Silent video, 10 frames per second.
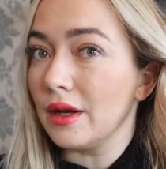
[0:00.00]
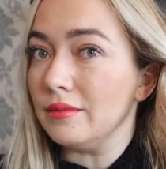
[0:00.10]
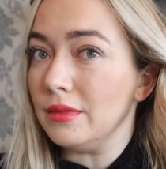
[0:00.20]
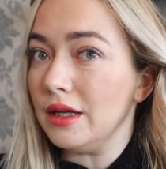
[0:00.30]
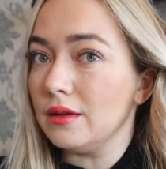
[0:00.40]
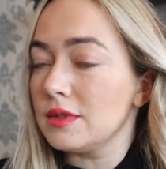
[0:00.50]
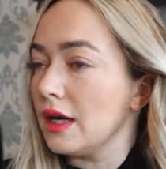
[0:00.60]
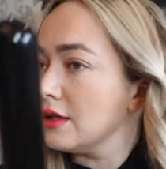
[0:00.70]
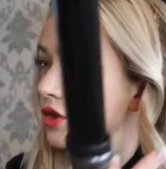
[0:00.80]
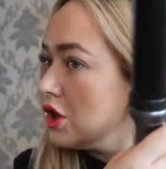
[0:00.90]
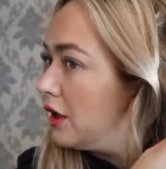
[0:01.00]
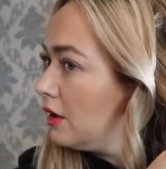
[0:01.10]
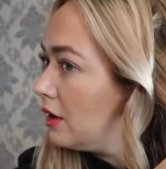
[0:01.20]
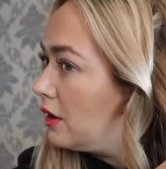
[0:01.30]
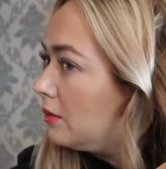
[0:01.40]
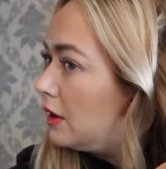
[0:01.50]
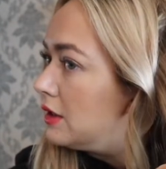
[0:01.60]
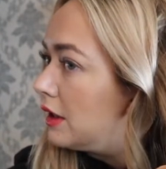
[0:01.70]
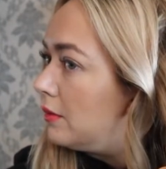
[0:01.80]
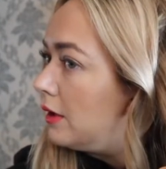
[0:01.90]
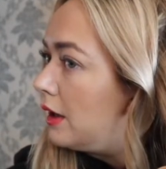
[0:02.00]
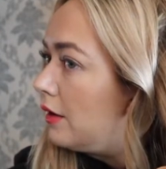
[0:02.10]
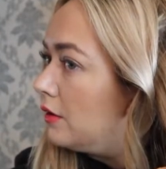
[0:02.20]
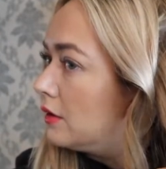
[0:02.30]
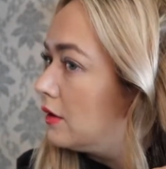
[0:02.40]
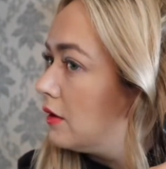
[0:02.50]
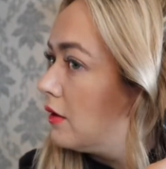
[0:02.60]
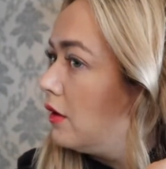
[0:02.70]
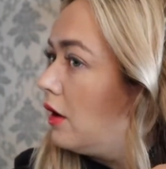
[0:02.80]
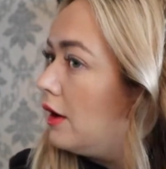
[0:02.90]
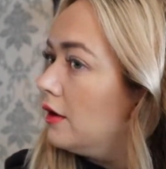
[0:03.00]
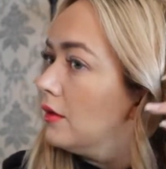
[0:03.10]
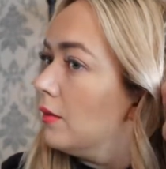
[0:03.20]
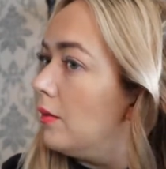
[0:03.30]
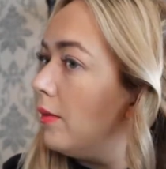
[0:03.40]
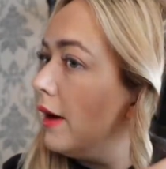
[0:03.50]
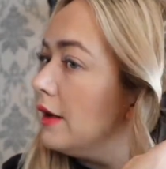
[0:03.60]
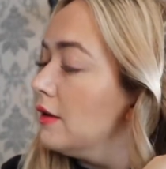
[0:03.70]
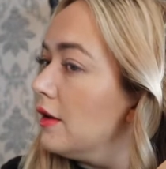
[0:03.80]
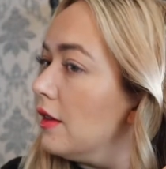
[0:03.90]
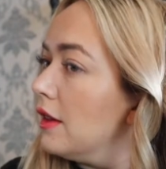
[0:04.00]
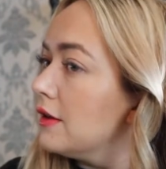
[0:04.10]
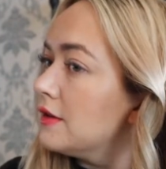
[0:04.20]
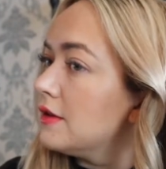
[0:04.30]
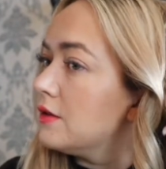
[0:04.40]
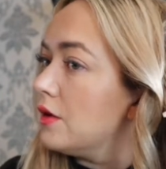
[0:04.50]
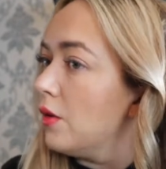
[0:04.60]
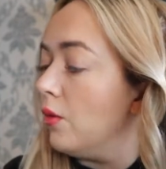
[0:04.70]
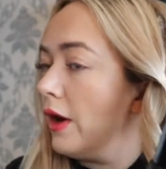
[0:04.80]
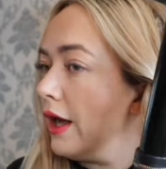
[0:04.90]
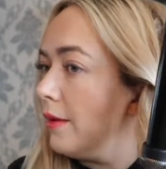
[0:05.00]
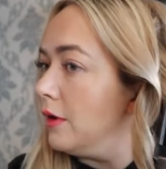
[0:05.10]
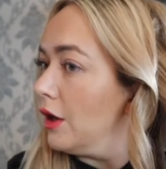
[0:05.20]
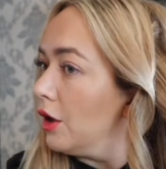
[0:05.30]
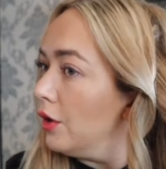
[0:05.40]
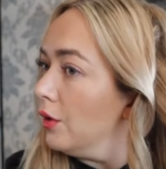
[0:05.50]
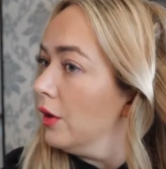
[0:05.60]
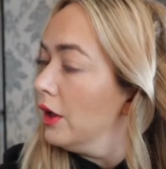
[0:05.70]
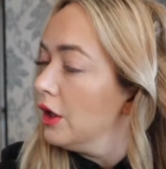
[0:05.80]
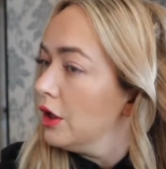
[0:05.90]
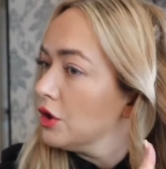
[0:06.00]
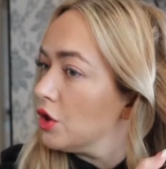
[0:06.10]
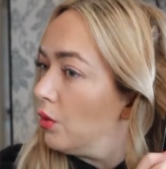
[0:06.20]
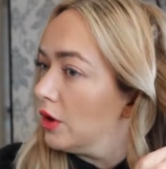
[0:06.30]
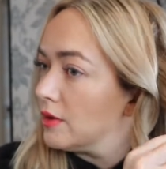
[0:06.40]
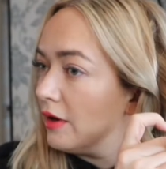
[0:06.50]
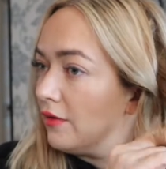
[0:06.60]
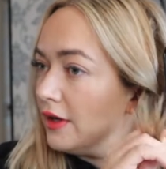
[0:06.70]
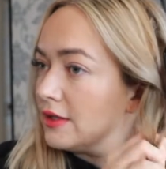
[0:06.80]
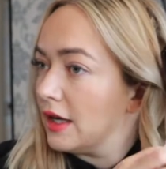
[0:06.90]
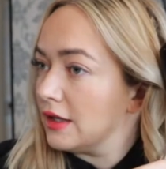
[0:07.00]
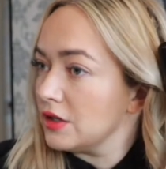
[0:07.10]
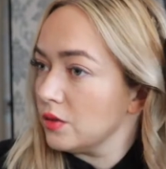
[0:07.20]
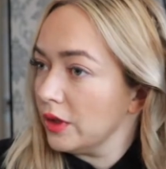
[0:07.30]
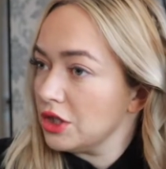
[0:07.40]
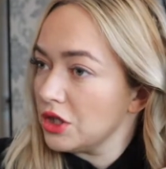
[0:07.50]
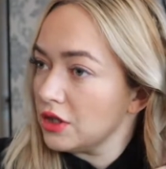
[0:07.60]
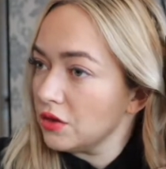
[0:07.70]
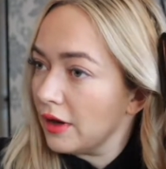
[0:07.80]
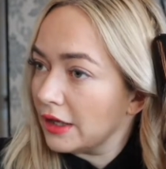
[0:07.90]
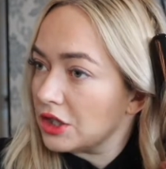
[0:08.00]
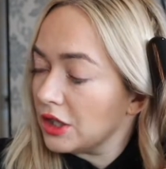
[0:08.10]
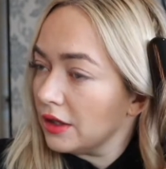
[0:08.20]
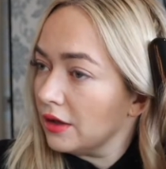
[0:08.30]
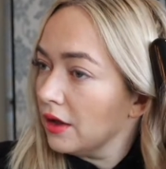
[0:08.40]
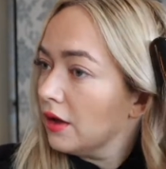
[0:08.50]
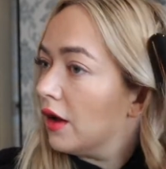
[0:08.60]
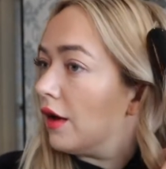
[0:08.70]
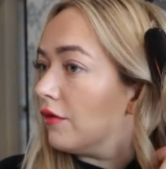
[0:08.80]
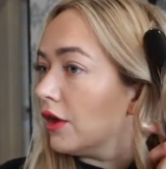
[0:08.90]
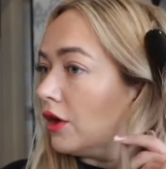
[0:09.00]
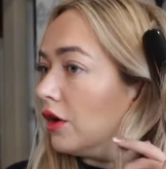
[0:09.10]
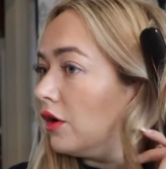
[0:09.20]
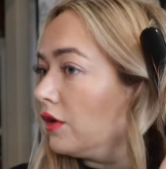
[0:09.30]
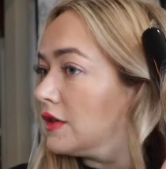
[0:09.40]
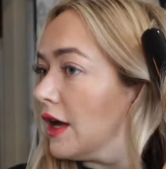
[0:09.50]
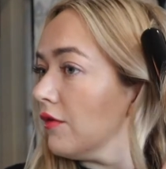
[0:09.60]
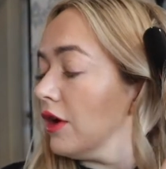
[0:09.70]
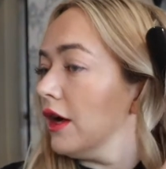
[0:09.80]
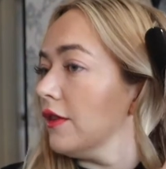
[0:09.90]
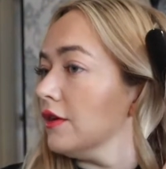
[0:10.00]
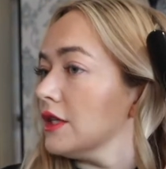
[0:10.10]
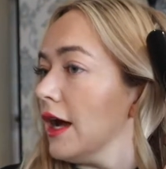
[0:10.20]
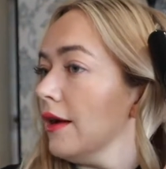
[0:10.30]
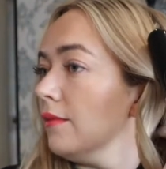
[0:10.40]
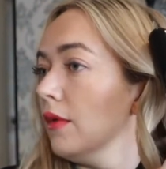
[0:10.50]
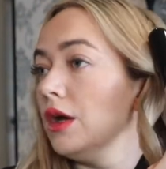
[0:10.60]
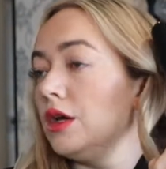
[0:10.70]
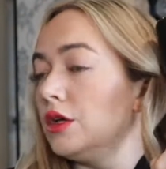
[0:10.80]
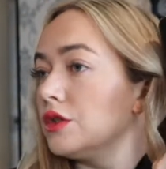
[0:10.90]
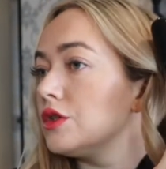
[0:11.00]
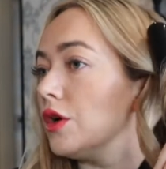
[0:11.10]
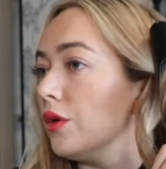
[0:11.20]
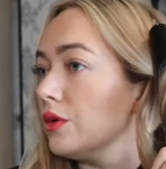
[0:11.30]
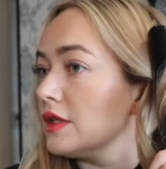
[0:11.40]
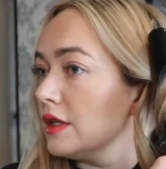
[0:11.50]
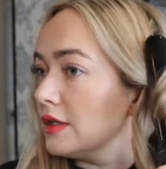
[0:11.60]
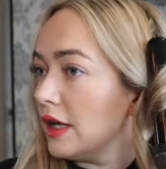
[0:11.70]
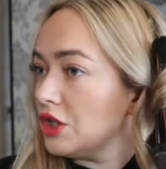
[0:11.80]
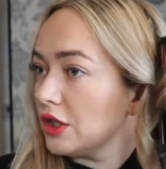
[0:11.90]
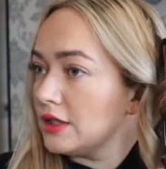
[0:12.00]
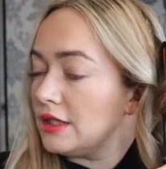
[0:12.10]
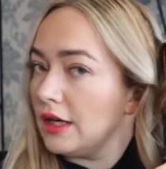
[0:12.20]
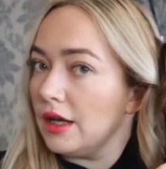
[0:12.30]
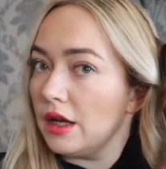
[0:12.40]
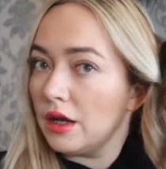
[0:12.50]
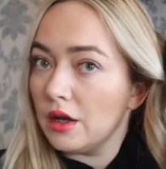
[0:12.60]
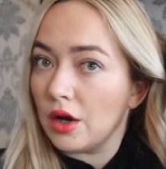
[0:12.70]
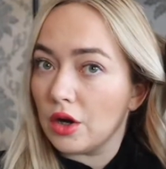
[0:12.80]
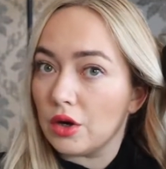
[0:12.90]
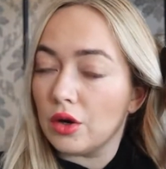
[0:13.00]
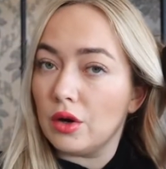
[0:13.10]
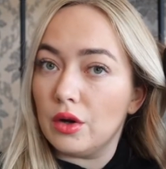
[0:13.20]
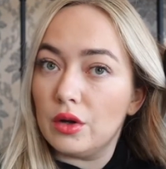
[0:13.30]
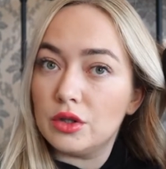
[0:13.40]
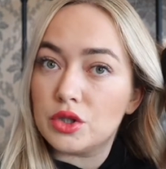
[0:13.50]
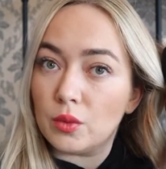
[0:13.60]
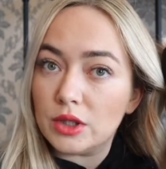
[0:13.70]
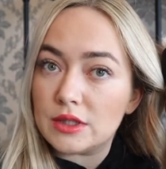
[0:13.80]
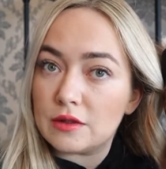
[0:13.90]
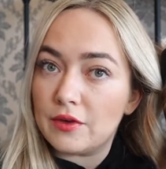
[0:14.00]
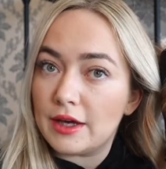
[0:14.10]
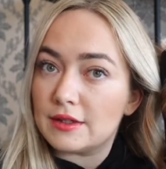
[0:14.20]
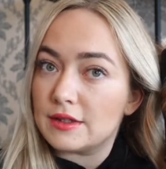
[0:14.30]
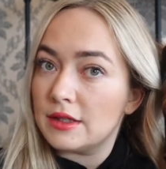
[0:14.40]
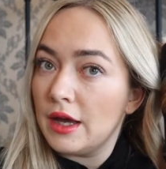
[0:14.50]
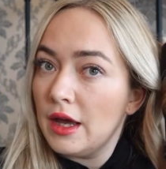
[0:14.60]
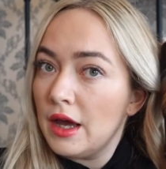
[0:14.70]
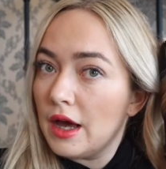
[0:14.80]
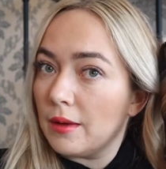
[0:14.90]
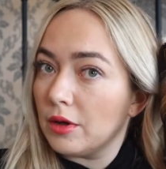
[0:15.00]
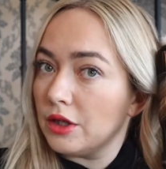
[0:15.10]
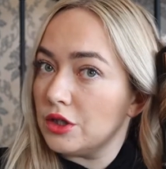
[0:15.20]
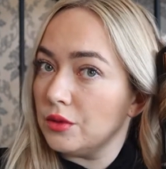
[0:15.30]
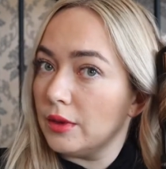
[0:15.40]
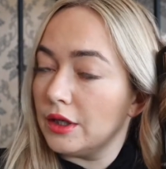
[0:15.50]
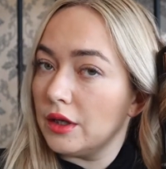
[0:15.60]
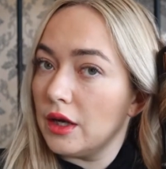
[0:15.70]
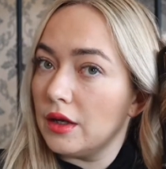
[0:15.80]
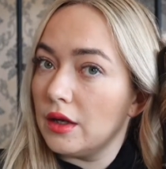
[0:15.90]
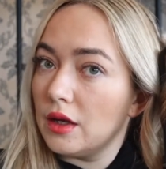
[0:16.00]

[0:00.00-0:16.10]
a medium-sized chunk. I might take a bit out because it's a lot, but this way I'm gonna go towards my face. I switch the direction of the curls every other time. So since I just did a curl towards the face, I'm gonna do one,